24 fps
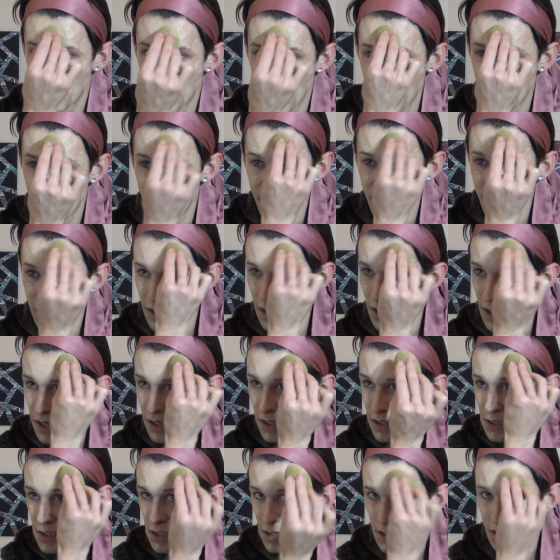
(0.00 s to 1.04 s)
buffing
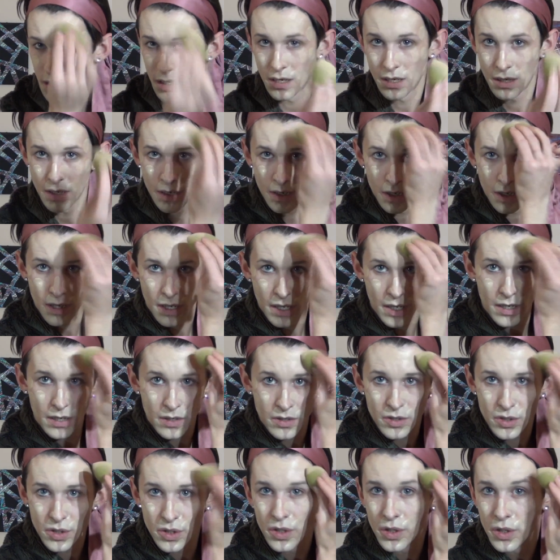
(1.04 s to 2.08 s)
this
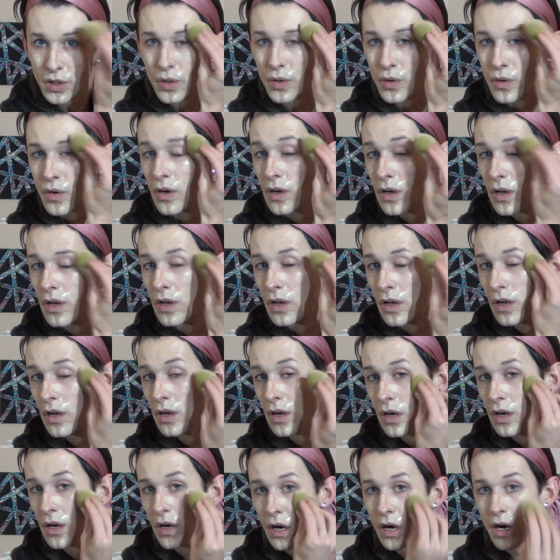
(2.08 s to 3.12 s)
into
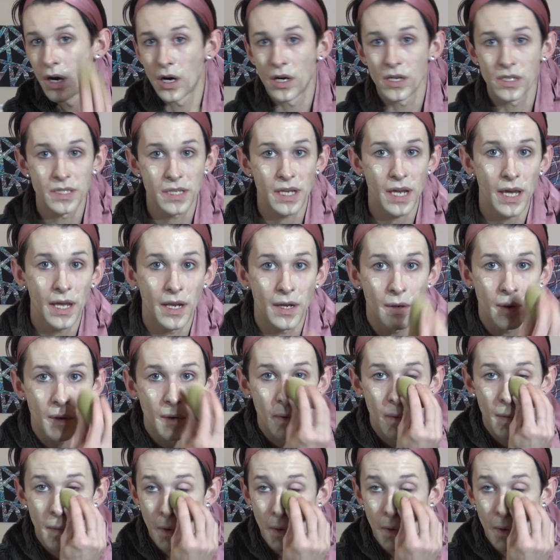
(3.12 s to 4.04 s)
our skin.